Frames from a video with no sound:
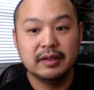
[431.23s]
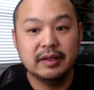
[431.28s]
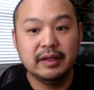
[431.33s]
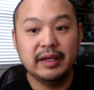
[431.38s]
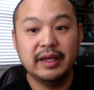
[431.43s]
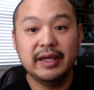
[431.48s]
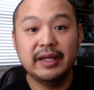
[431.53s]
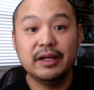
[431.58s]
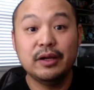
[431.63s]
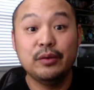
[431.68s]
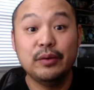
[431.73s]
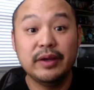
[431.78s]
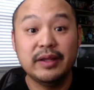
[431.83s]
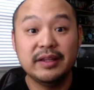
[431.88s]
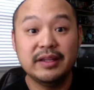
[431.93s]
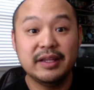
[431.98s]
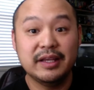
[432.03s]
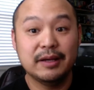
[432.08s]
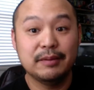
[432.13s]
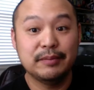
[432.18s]
And a quick
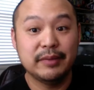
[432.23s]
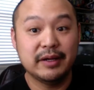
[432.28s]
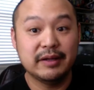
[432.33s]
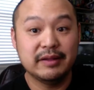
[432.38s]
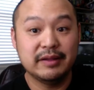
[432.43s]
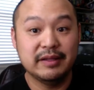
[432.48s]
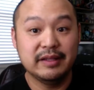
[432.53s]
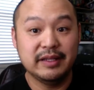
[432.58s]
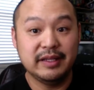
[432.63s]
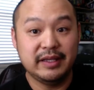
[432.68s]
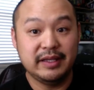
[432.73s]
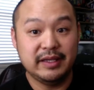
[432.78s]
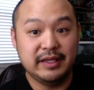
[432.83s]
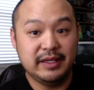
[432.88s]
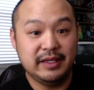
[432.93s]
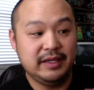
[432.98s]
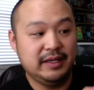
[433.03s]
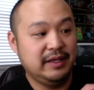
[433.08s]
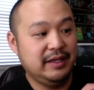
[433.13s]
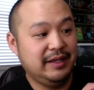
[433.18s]
thing about
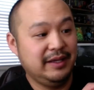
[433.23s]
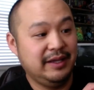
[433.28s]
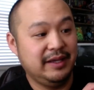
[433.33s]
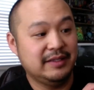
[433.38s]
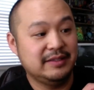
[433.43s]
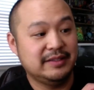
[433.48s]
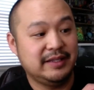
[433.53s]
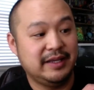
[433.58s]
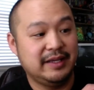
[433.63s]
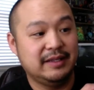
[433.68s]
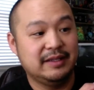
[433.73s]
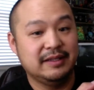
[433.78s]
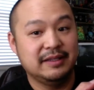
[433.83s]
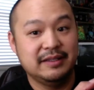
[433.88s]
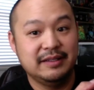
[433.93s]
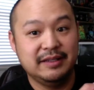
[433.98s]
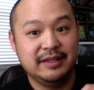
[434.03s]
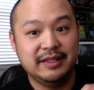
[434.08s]
the kickstand,